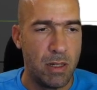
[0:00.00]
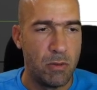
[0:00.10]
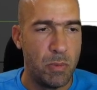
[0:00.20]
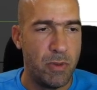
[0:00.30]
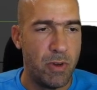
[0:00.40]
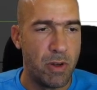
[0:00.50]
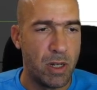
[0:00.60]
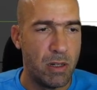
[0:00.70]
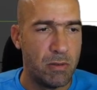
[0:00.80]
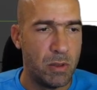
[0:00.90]
We have to be
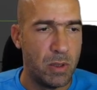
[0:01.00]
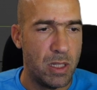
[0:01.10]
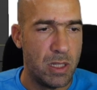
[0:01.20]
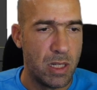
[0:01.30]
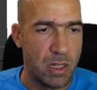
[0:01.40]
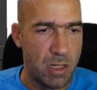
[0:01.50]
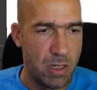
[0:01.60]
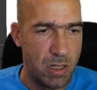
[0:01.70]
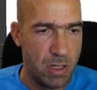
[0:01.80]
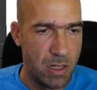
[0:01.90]
very careful with these things.